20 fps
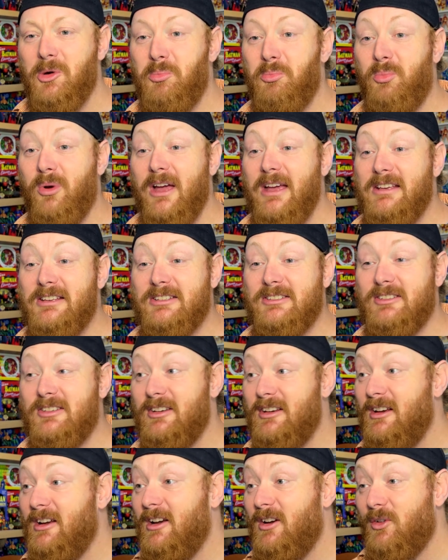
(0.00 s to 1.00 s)
based
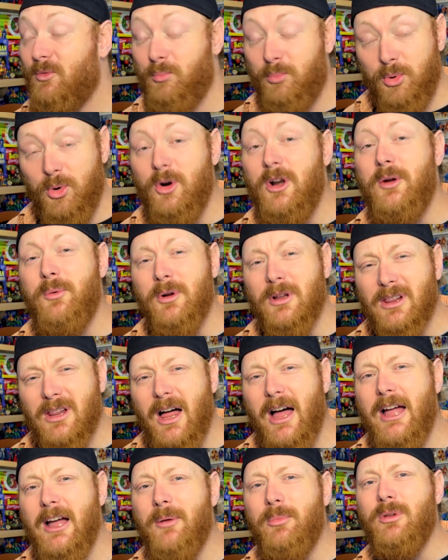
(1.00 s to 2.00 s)
pretty
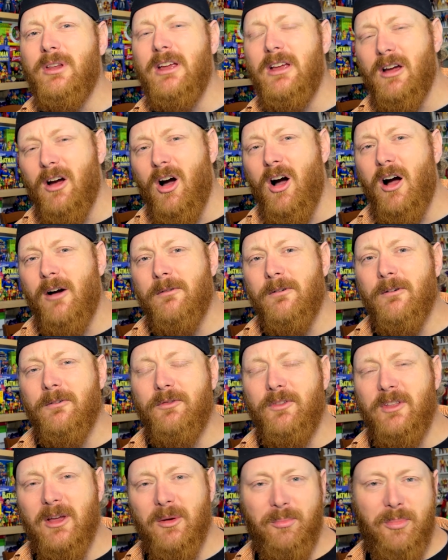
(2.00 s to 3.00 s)
reliably off
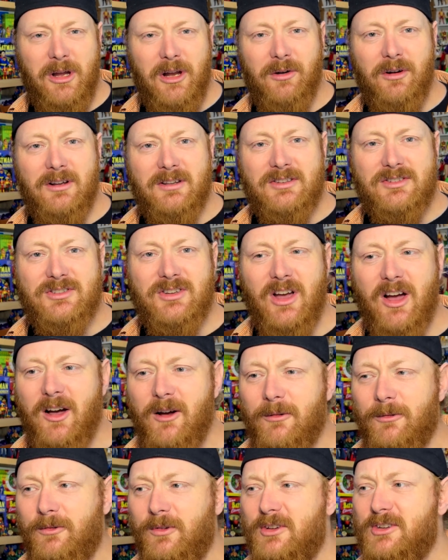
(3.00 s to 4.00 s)
of the appearance
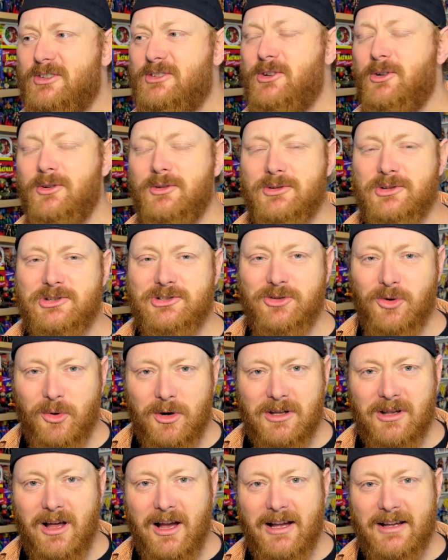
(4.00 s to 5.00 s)
of certain
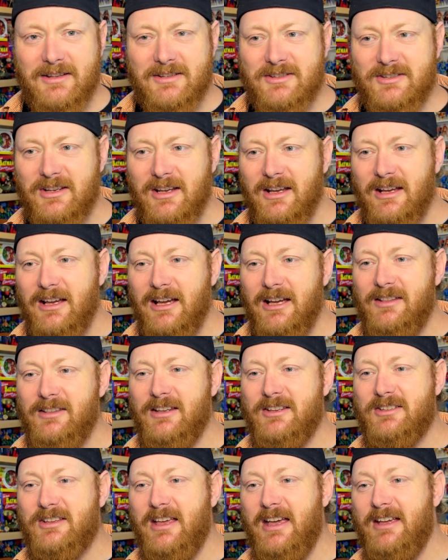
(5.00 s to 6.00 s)
storylines, in
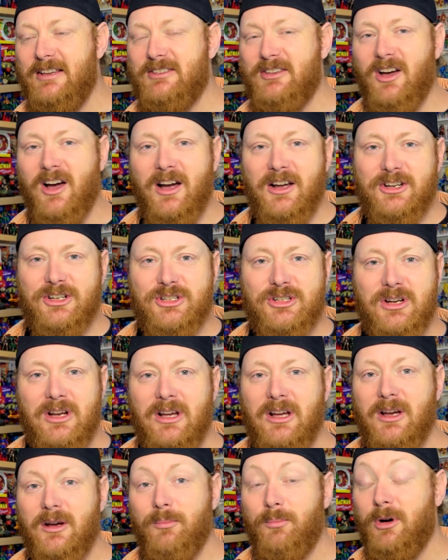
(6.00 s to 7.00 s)
this case, Hush,
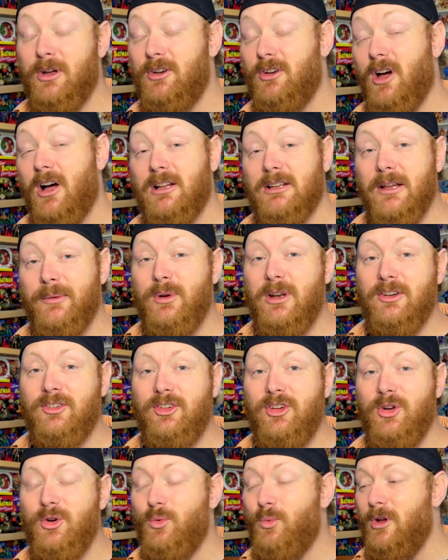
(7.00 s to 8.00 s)
but not limited to.